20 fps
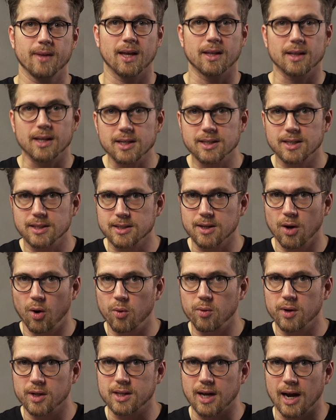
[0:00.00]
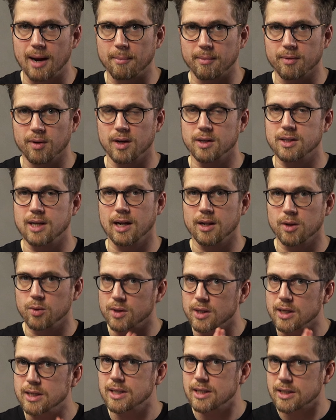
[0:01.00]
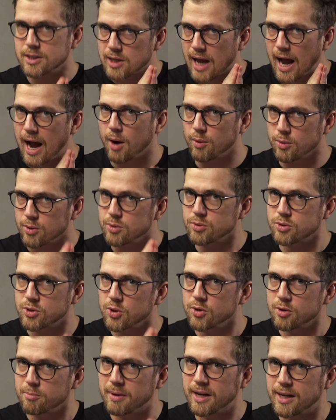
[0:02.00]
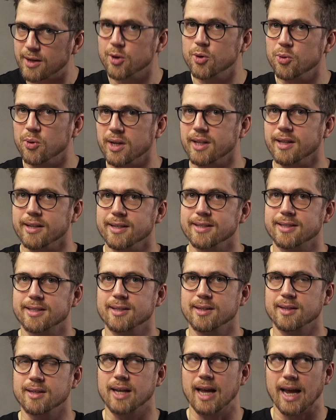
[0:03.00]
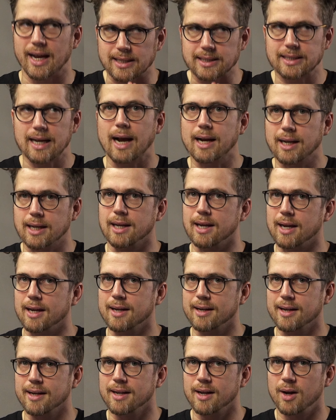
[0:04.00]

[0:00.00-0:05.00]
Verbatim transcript: And this is the only time I'm going to tell you this is how you should be doing this. Exactly.